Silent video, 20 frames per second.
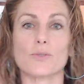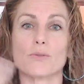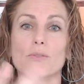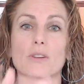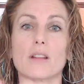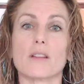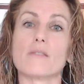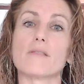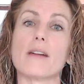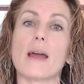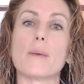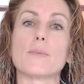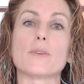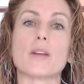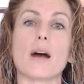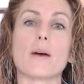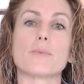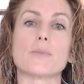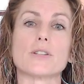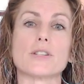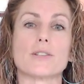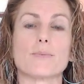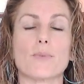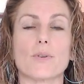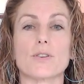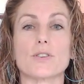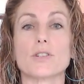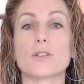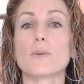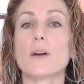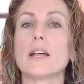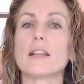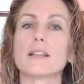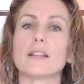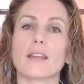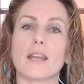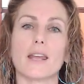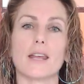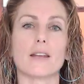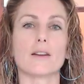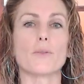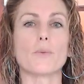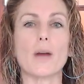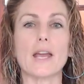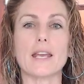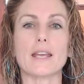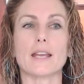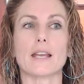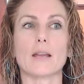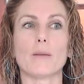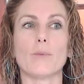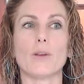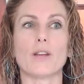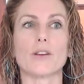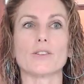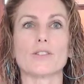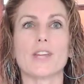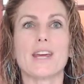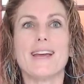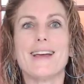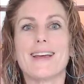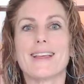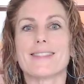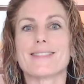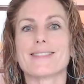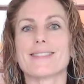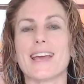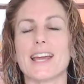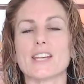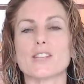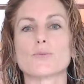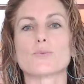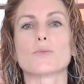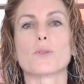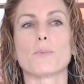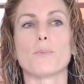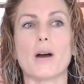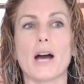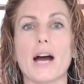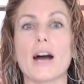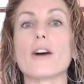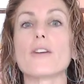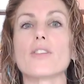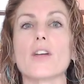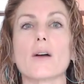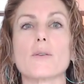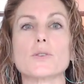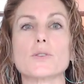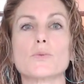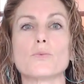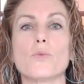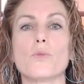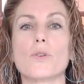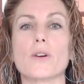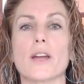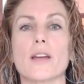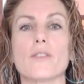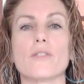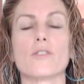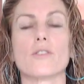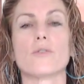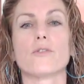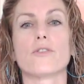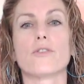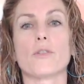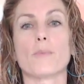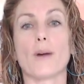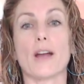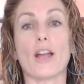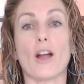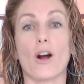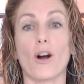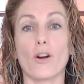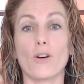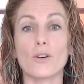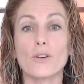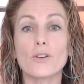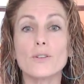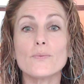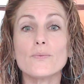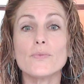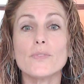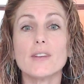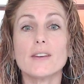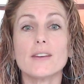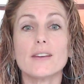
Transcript: was really wrapped up in spirituality and awakening because that's the path I was walking from for my own,